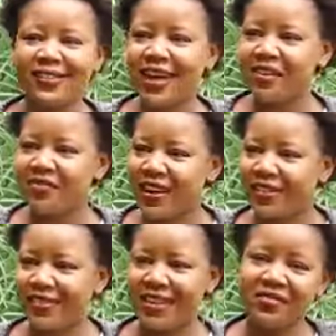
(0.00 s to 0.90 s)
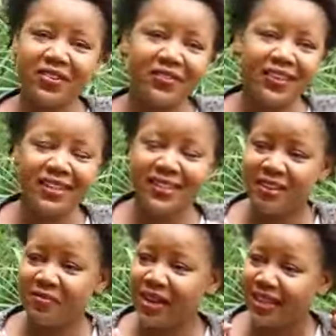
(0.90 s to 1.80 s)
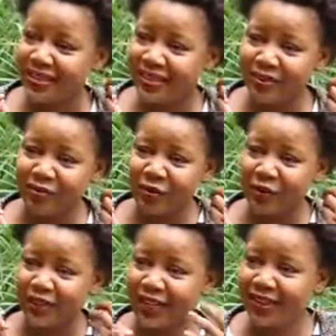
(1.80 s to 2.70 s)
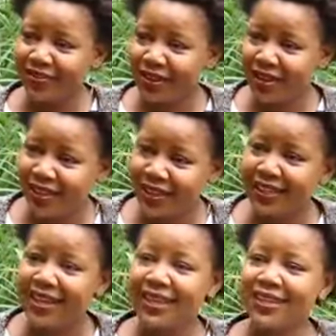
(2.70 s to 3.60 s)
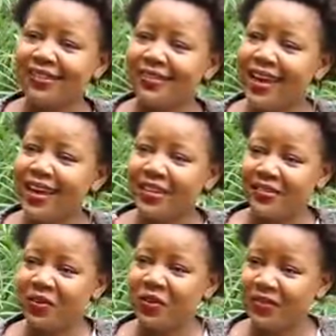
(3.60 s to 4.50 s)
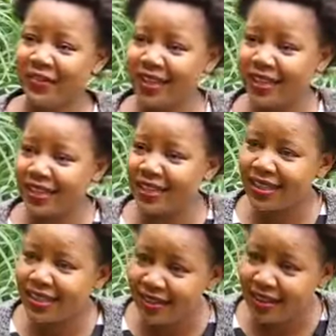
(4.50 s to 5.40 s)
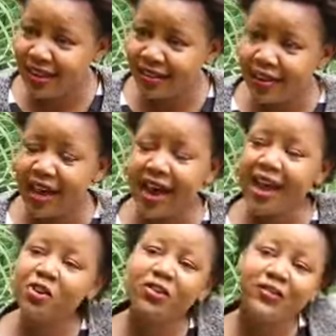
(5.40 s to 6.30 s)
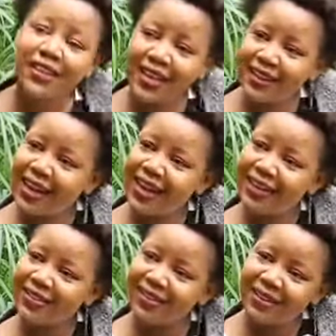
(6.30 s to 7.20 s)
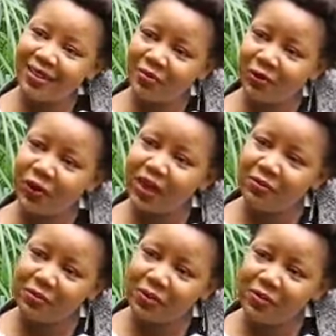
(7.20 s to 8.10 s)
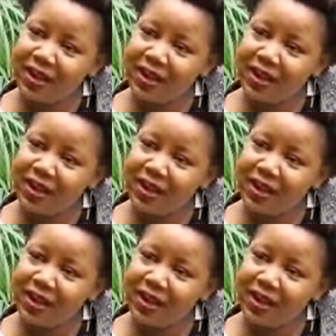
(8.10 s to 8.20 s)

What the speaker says: guy first never sent the money for delivery. This guy is not sending the tickets, and you're still encouraging him to come from